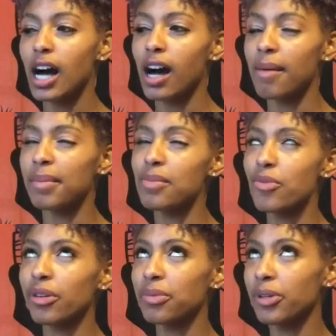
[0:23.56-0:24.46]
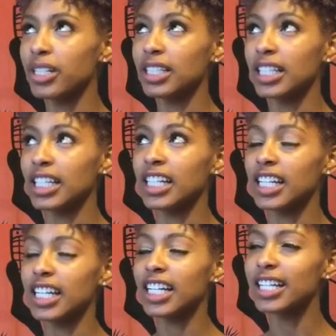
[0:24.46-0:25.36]
but more importantly,
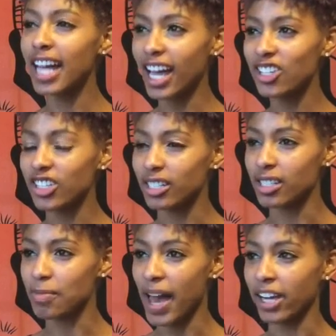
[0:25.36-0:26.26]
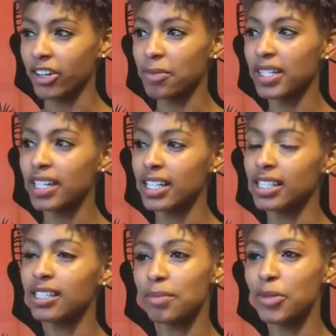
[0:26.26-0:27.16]
connections matter
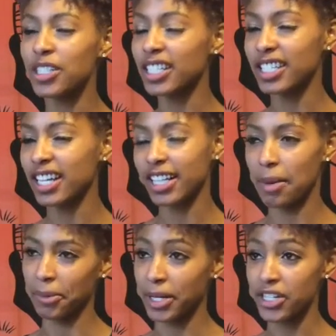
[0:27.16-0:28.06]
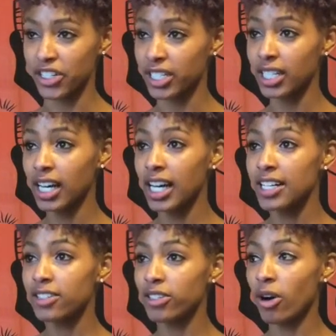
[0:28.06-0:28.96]
because music is collaboration.
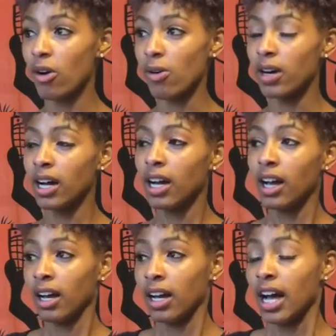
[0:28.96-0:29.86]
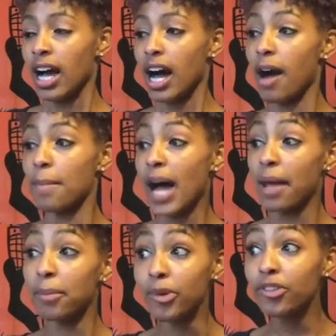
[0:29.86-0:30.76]
So I
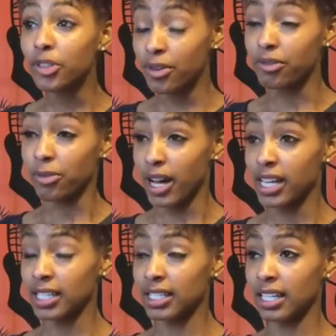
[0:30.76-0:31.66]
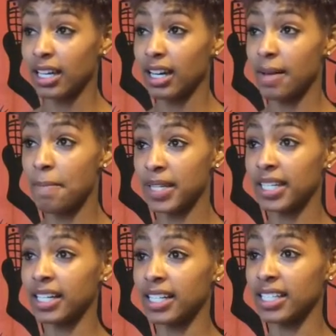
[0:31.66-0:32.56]
moved to River West
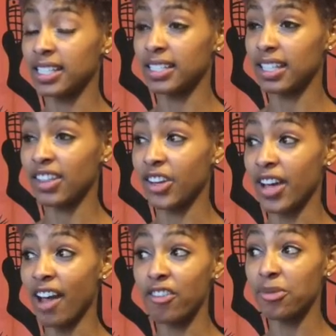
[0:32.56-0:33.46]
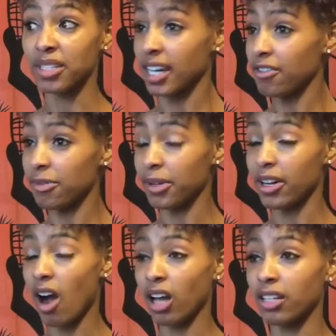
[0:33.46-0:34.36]
because there everyone's everywhere.
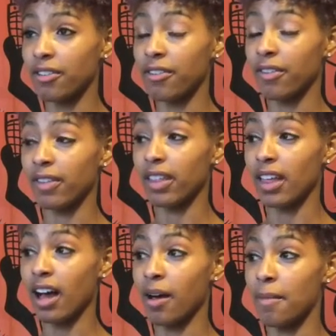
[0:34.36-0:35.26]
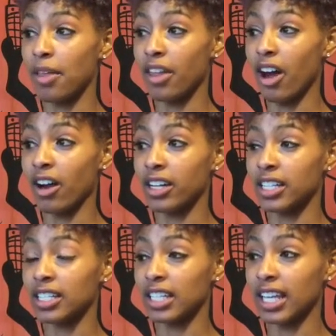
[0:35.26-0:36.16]
All of the
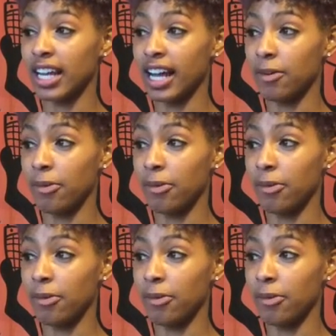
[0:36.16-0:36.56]
artists that I